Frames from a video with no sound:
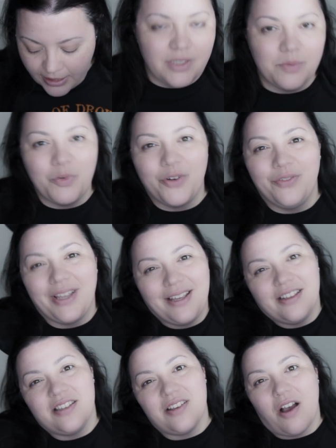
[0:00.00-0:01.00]
It's more of like
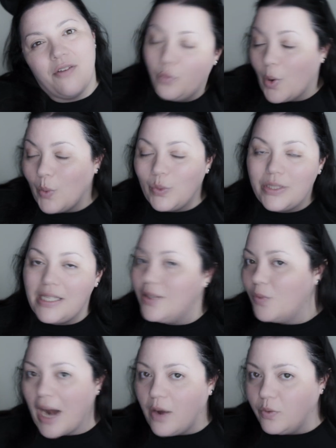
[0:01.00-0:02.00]
a soft, rosy,
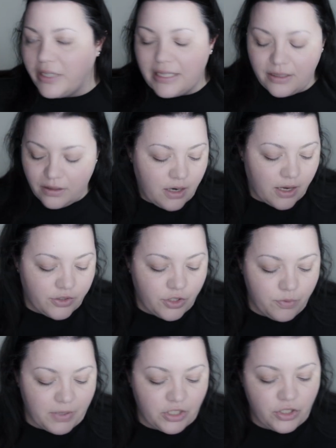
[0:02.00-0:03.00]
rounded, not
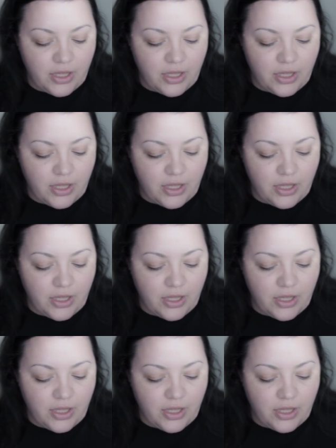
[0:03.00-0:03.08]
too much